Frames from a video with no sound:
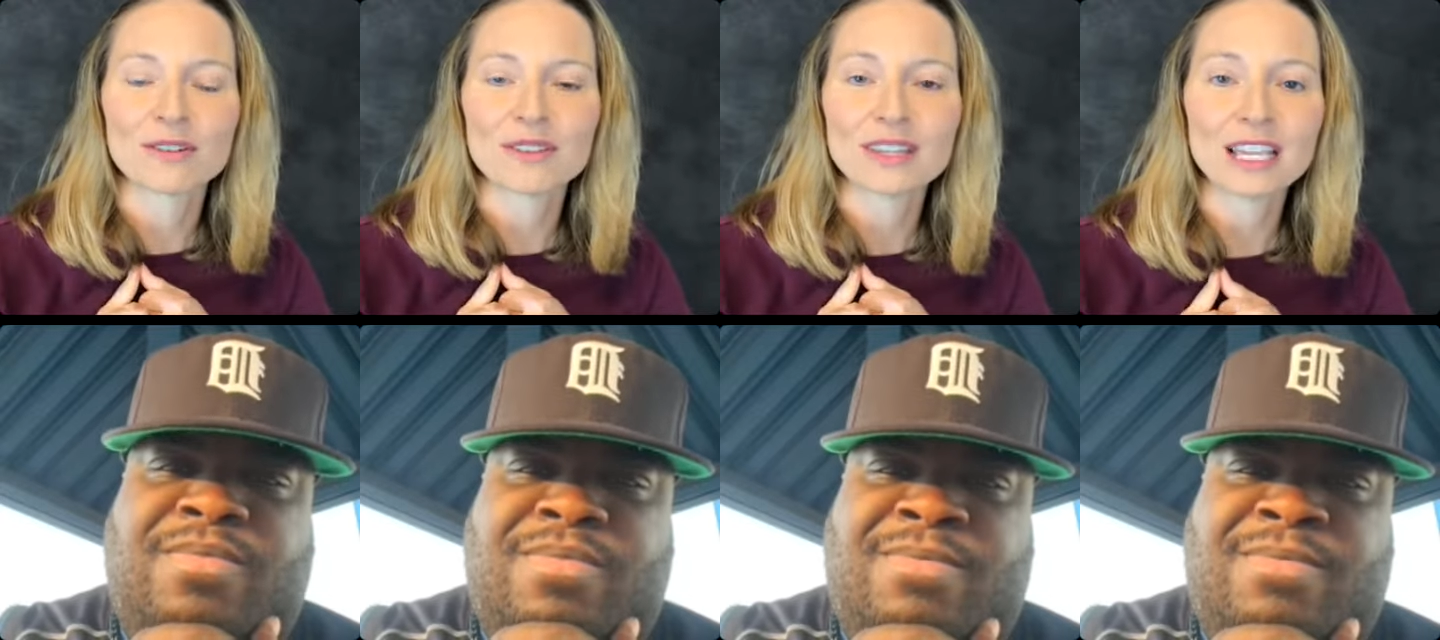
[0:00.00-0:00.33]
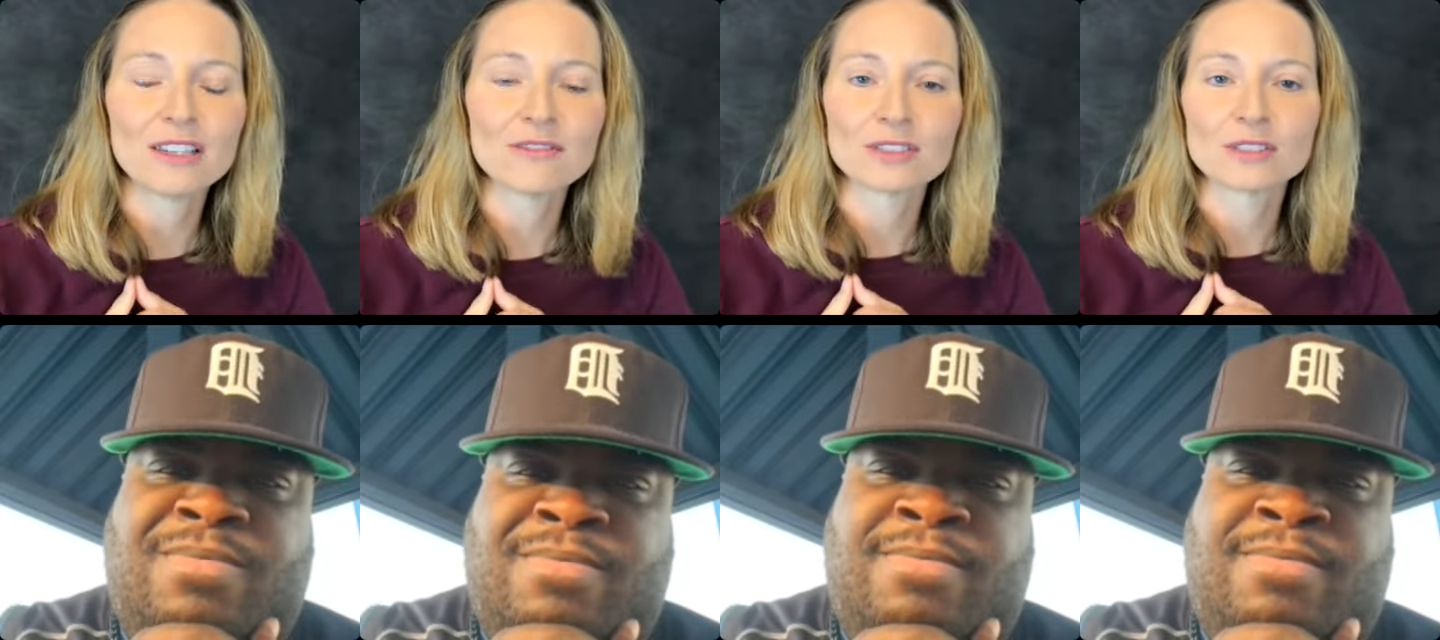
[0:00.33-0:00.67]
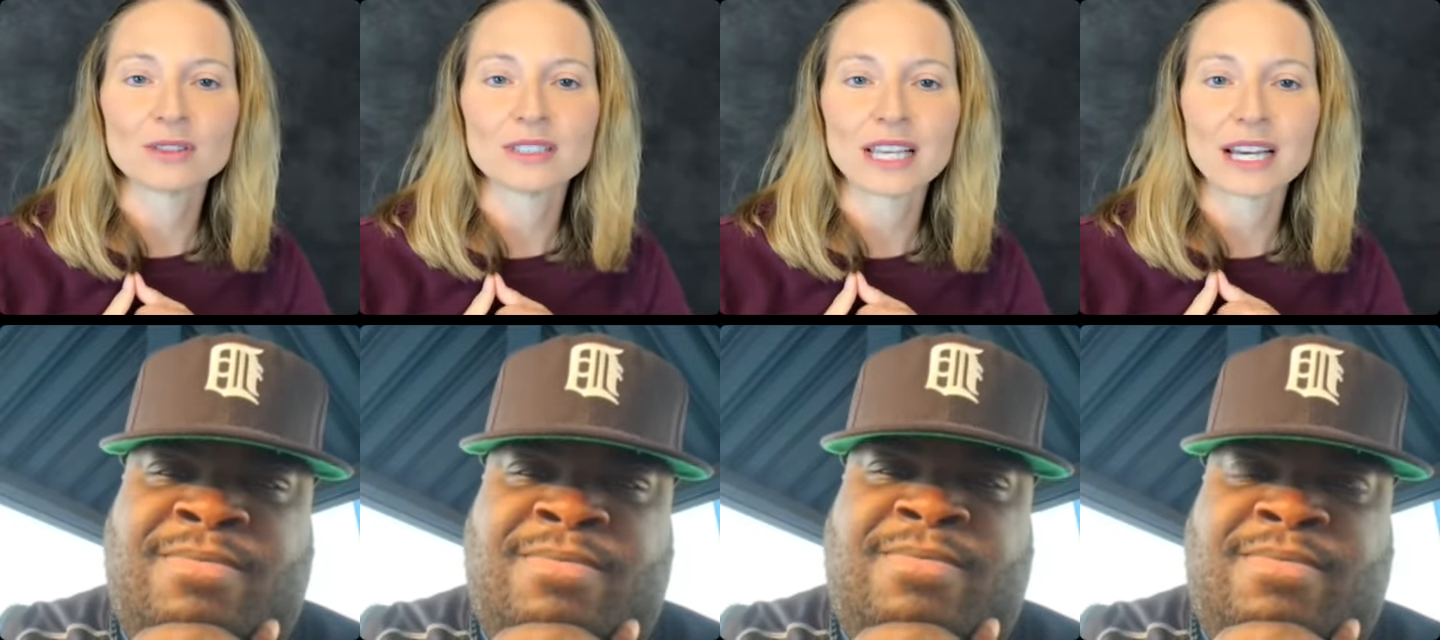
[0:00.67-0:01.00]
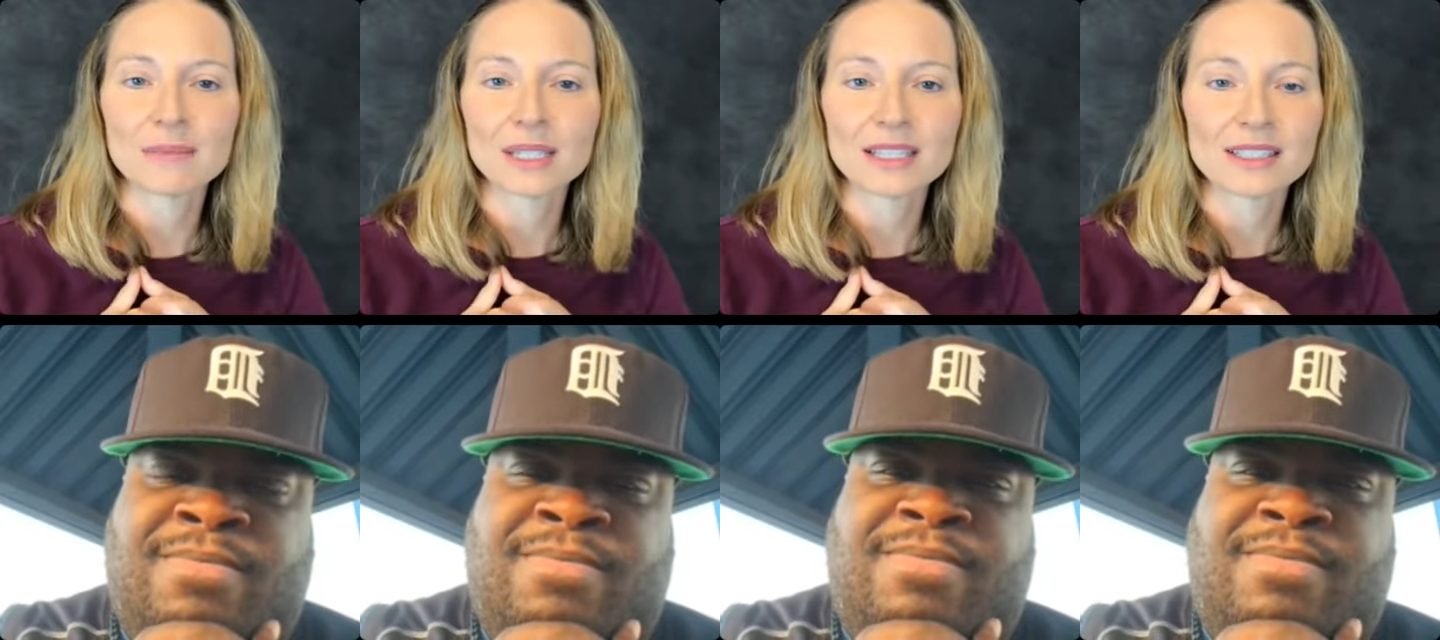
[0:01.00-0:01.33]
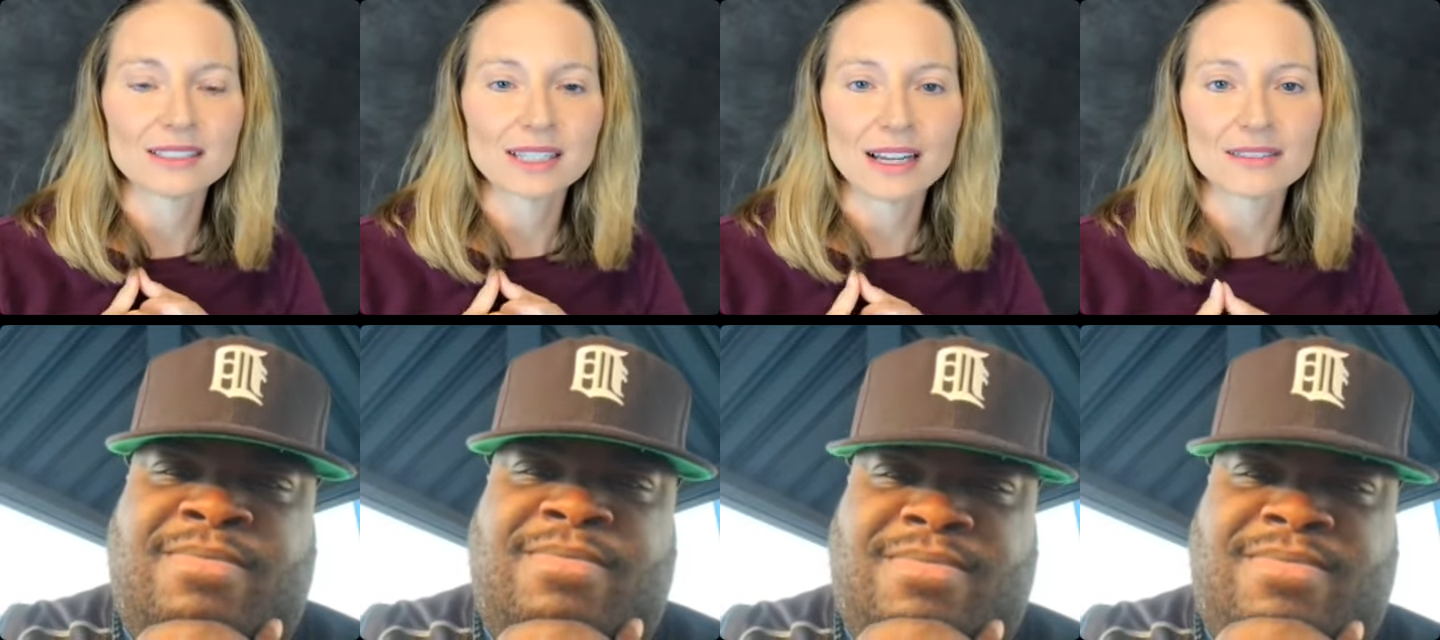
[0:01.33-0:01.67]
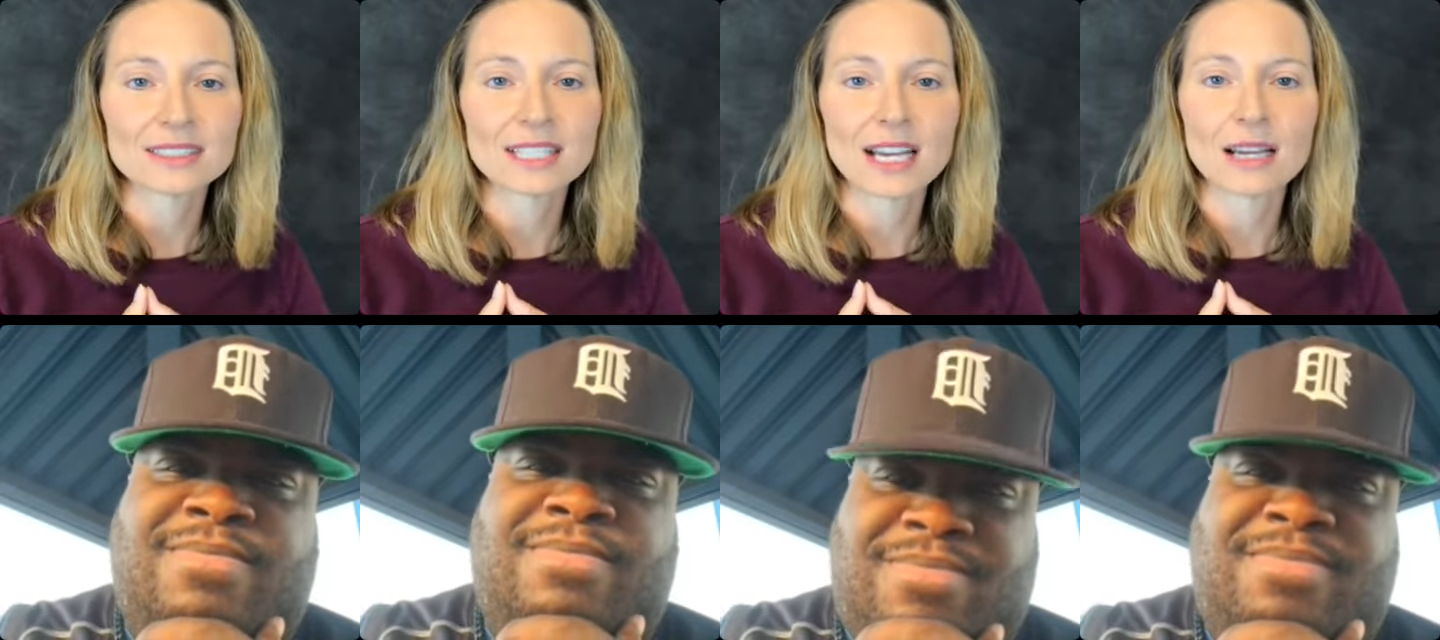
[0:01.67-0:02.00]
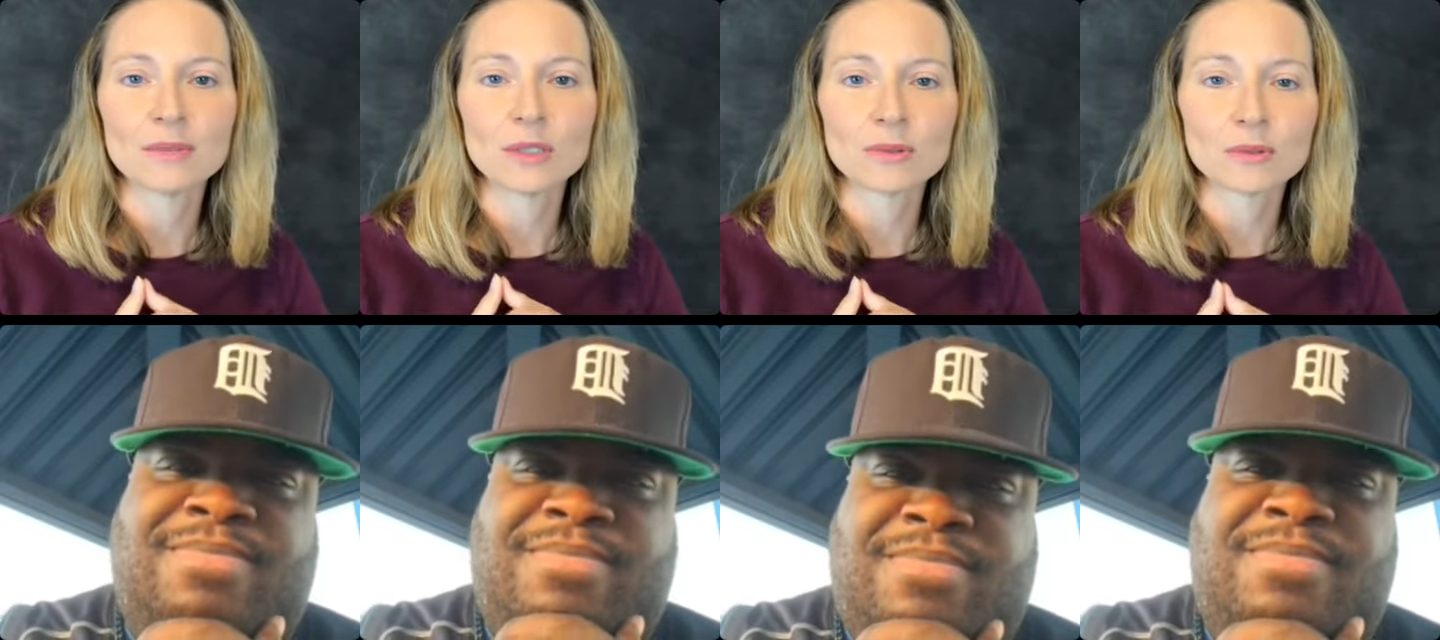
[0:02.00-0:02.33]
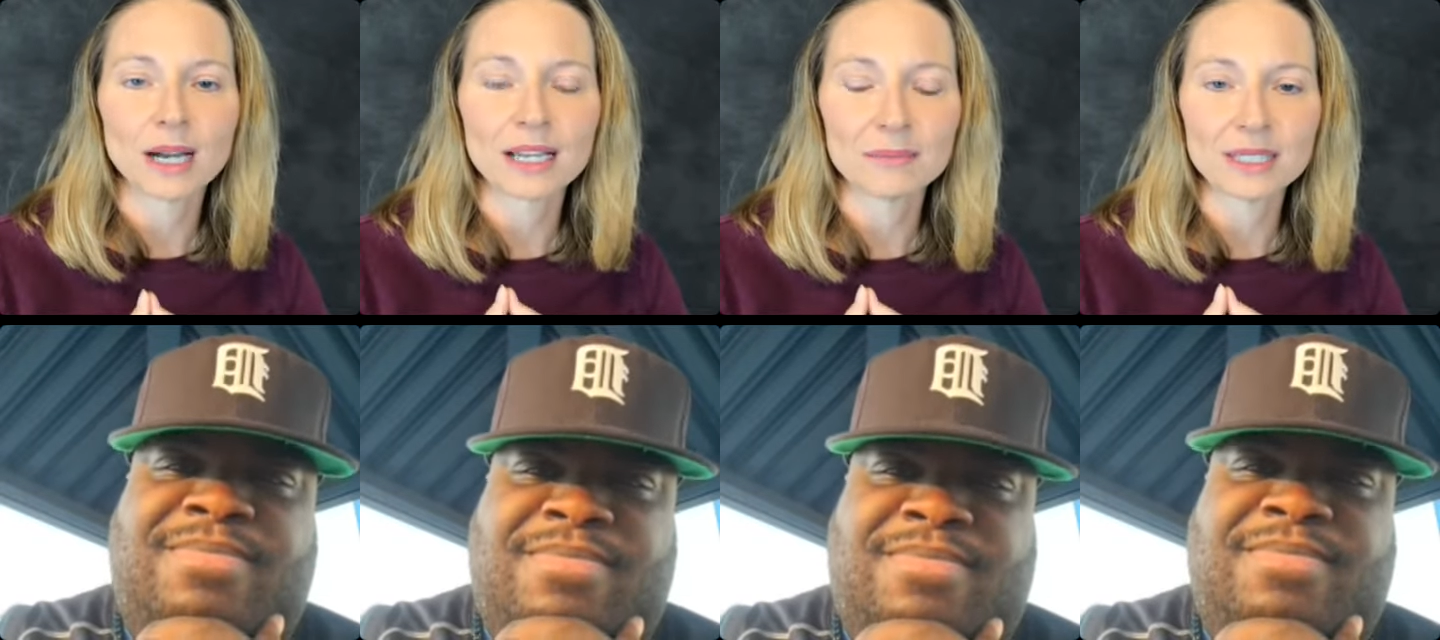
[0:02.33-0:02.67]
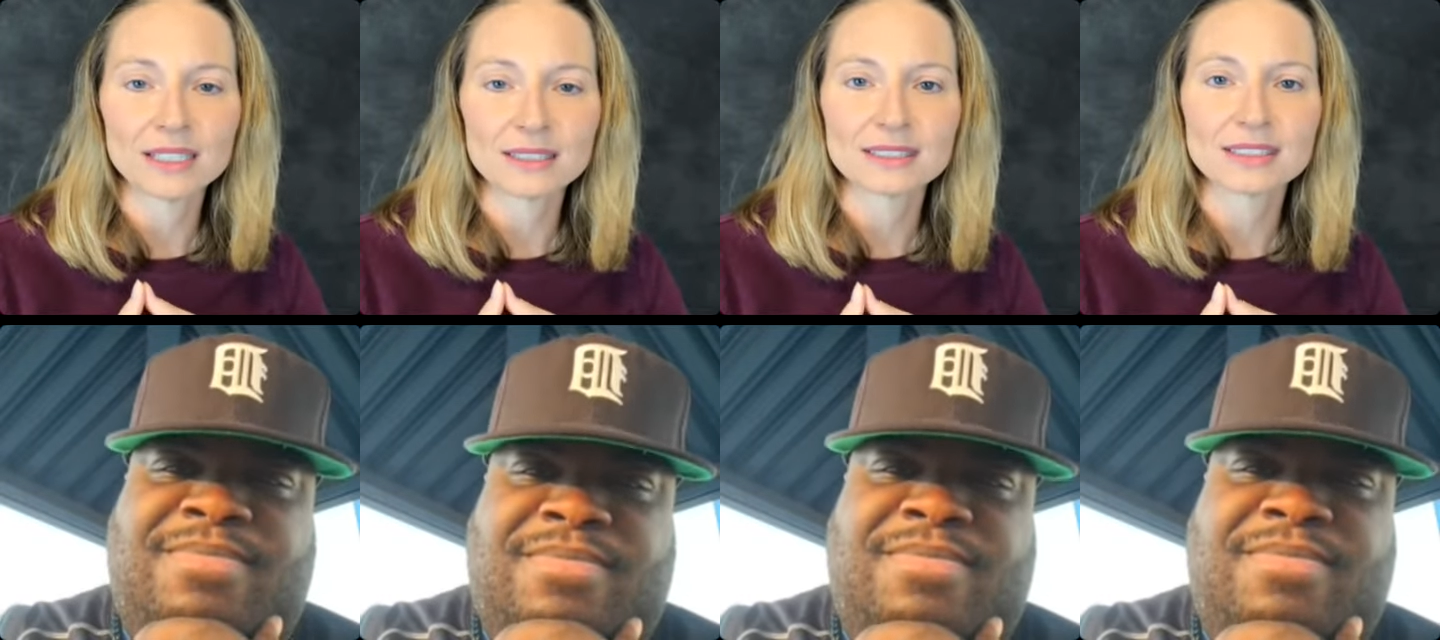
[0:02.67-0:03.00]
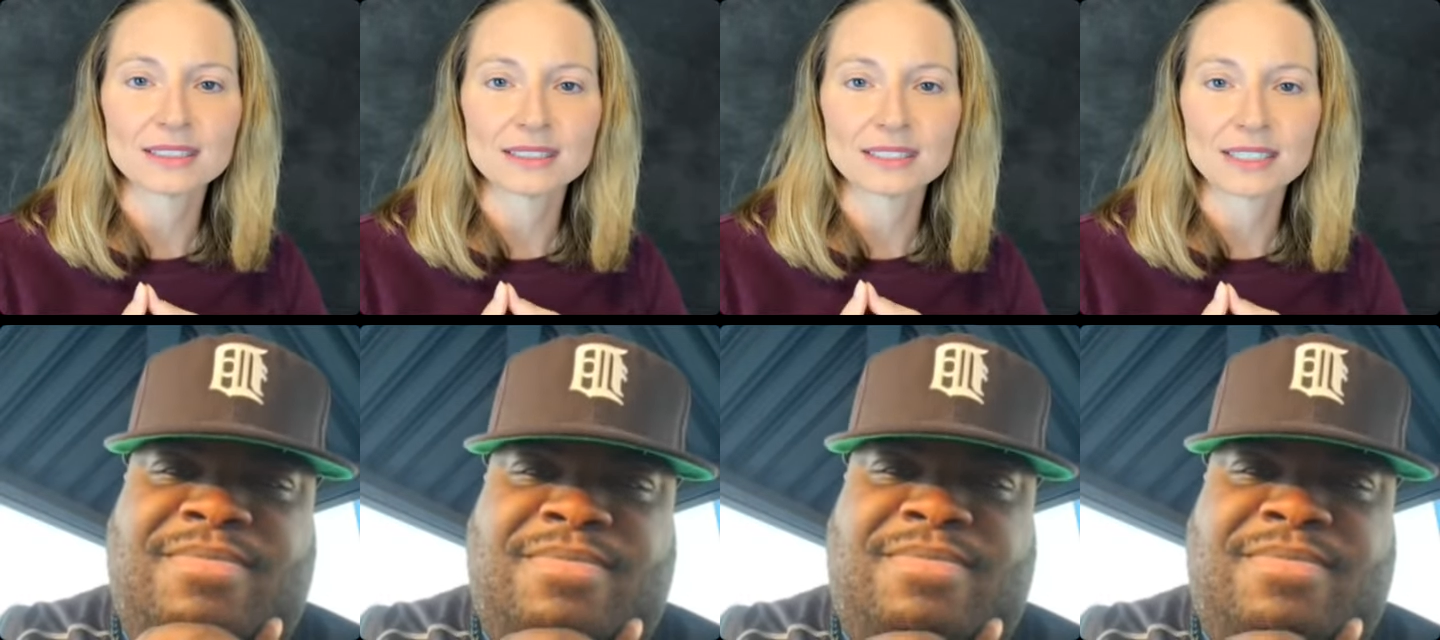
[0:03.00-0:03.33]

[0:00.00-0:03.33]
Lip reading: And thank you for doing that, because every time you remind me to